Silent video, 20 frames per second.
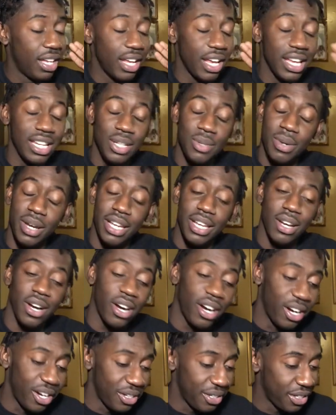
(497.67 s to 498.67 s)
Anyway,
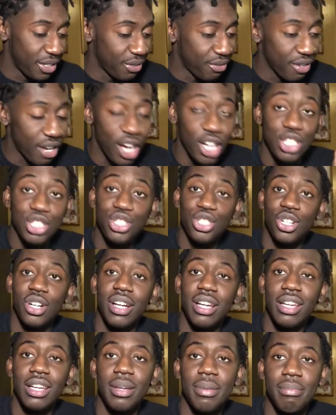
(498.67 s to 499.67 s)
y'all, if y'all
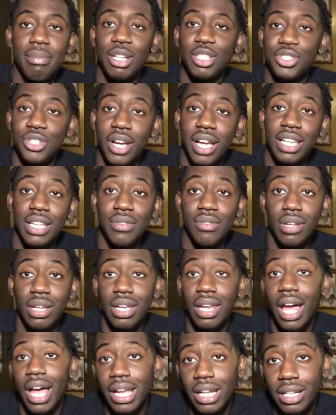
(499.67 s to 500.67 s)
enjoy, make sure y'all leave a
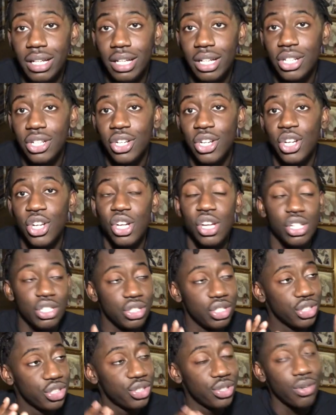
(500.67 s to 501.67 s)
like,
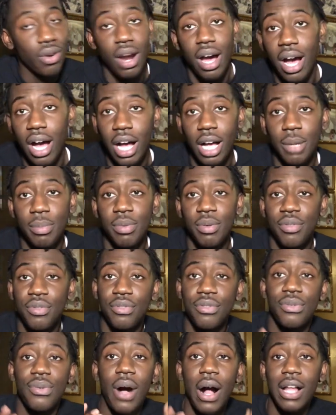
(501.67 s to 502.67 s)
subscribe,
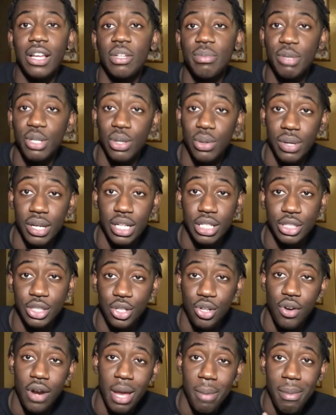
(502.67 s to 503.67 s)
follow me on
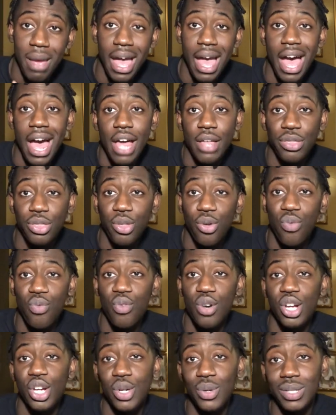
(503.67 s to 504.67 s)
Instagram at the
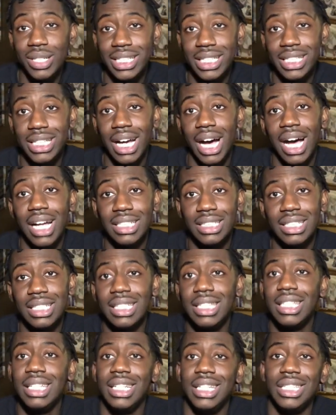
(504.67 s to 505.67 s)
real dot
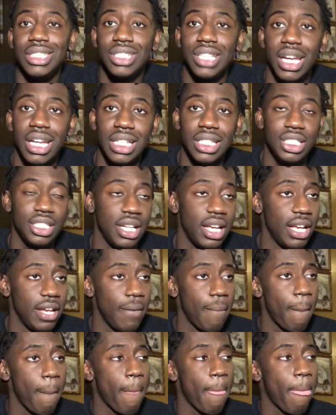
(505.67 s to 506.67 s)
d j j.